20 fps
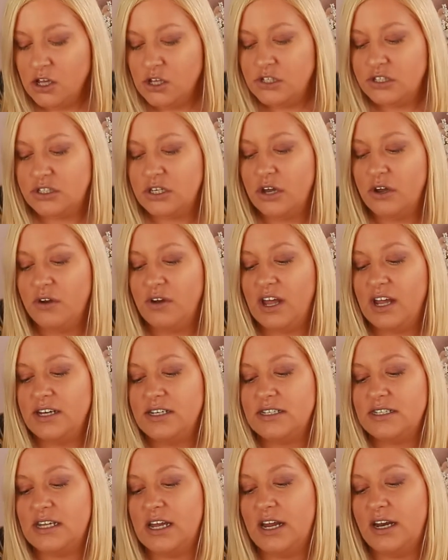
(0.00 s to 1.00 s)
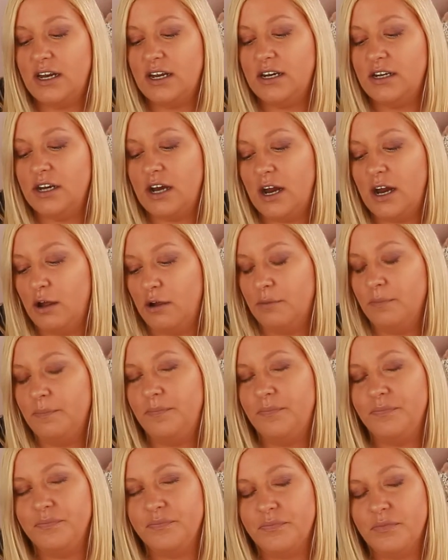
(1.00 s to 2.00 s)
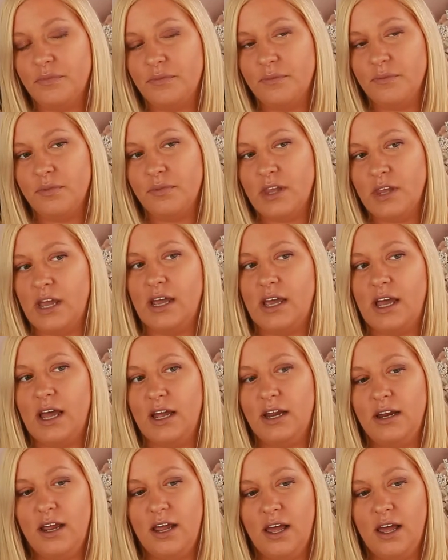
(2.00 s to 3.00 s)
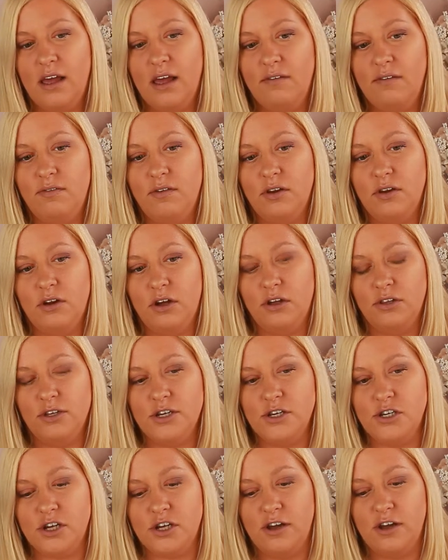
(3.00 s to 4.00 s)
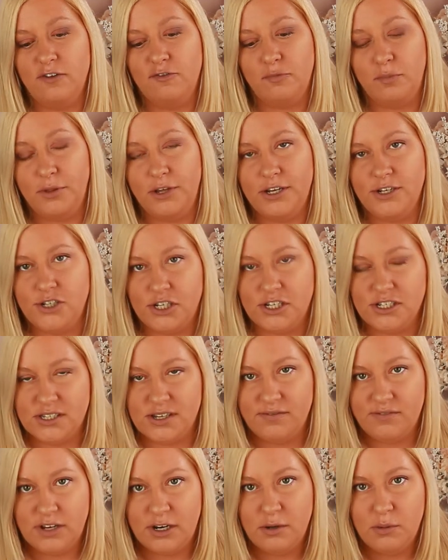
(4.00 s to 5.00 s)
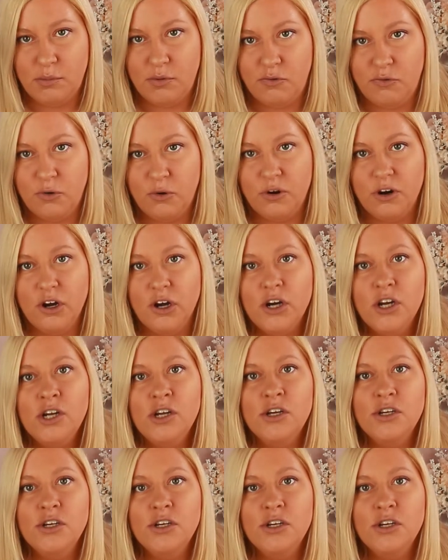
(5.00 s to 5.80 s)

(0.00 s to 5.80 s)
So I decided, I kind of have a knowledge of bleach because I've done it before.